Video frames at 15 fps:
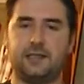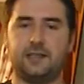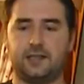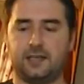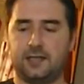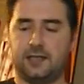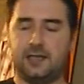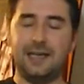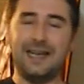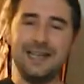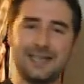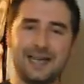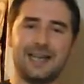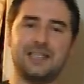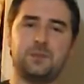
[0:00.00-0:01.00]

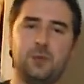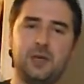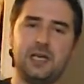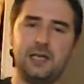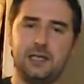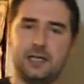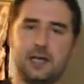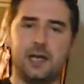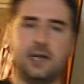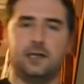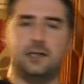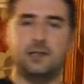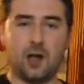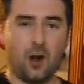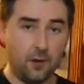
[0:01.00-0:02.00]
It has been
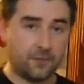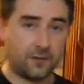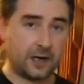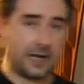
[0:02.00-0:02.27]
over an